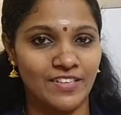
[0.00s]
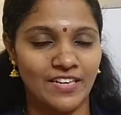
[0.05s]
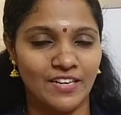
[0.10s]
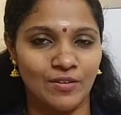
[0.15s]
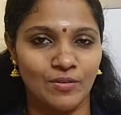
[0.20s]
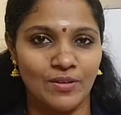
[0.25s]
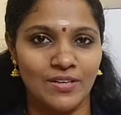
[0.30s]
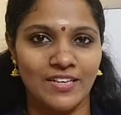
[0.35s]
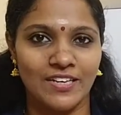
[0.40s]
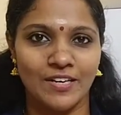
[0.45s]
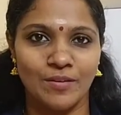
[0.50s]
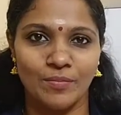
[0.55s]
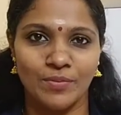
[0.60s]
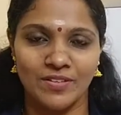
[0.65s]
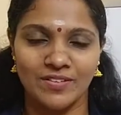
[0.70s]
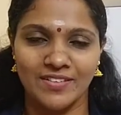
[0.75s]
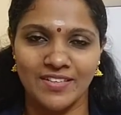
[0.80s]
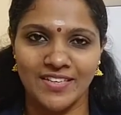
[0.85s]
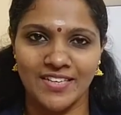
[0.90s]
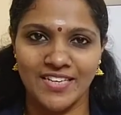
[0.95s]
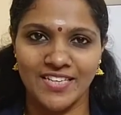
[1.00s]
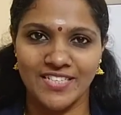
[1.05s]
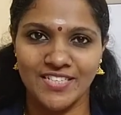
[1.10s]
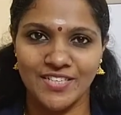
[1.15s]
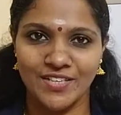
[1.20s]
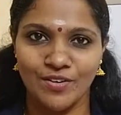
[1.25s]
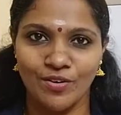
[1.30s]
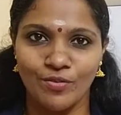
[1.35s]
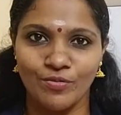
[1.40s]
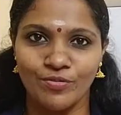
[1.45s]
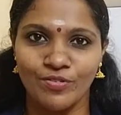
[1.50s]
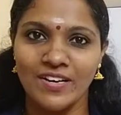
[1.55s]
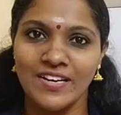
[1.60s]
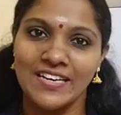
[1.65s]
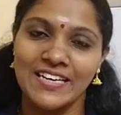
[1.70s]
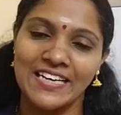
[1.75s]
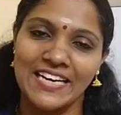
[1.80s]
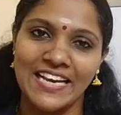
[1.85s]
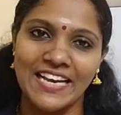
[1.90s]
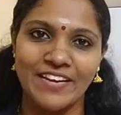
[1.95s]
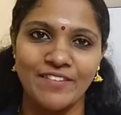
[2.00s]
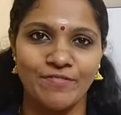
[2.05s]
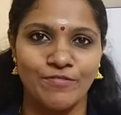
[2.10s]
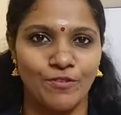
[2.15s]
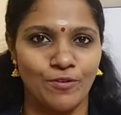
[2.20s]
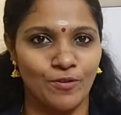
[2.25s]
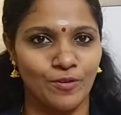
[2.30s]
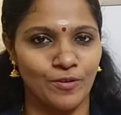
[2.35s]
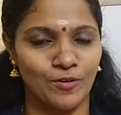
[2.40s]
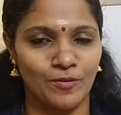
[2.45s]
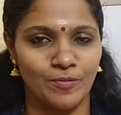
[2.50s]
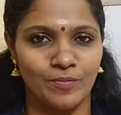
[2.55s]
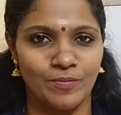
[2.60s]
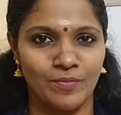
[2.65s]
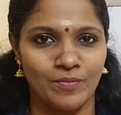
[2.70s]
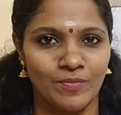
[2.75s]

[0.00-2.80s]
regular representation of a Klein foregroup.